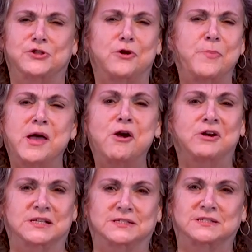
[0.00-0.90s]
to their
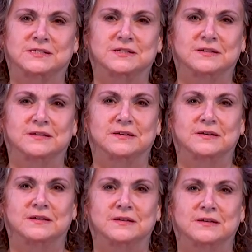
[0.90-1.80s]
parents,
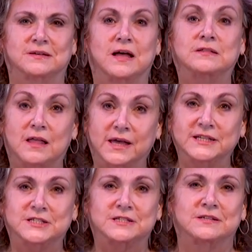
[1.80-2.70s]
a
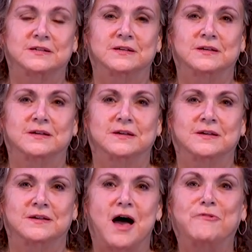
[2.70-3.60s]
light
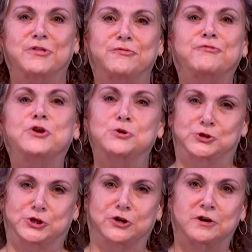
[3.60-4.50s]
of the
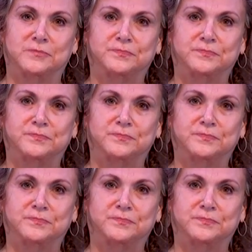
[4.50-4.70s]
future.